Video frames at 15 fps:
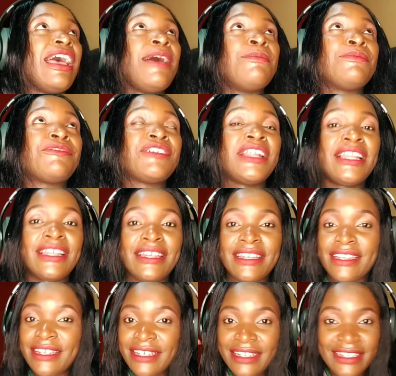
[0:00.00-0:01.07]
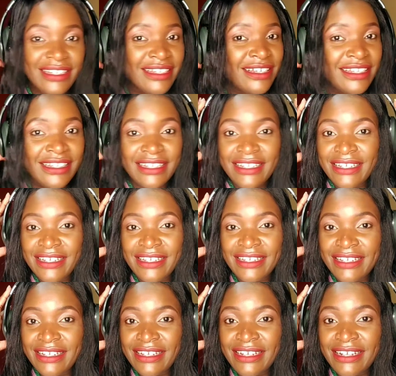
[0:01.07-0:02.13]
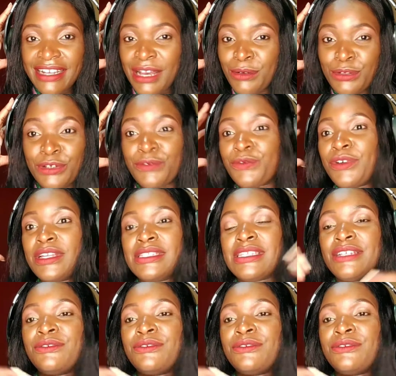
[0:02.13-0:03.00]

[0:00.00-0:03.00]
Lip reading: I'm really out of words.